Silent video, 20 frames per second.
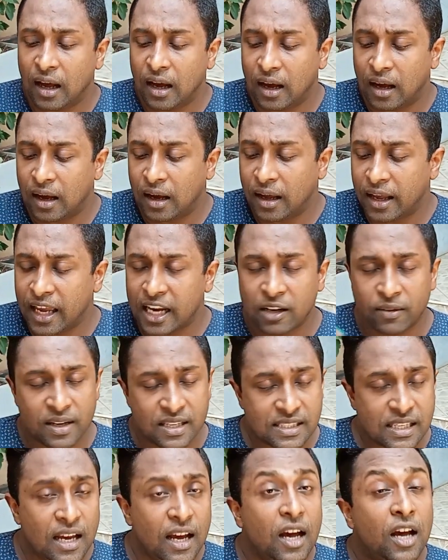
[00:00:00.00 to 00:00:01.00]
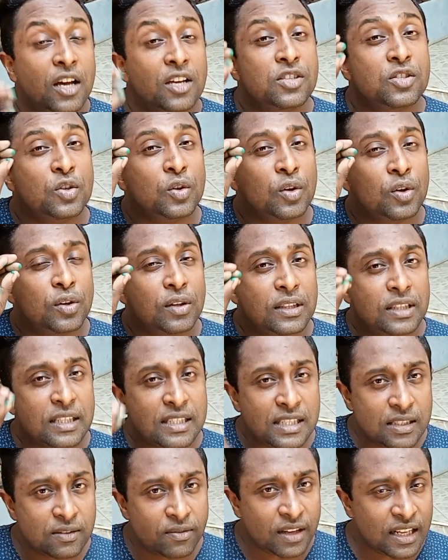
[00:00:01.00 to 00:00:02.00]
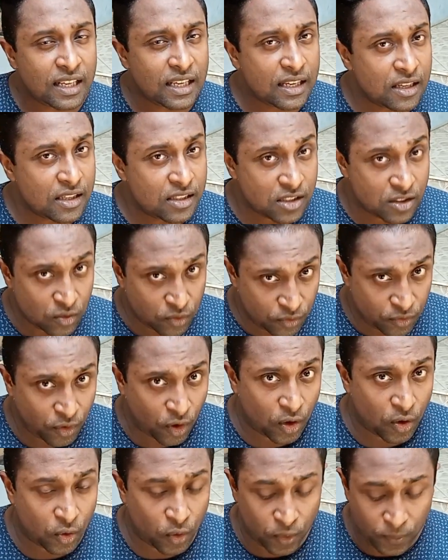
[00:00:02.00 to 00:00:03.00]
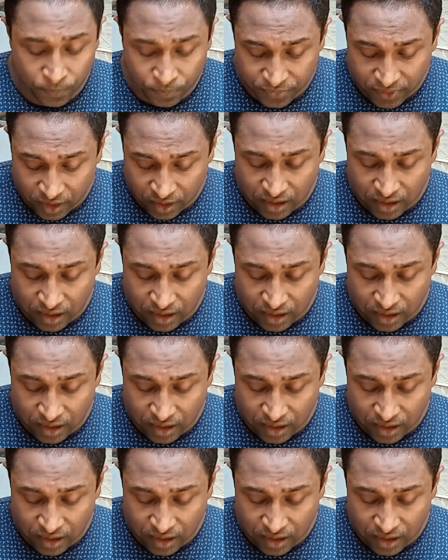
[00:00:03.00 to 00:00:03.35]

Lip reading: Anyways. So this is very easy to follow.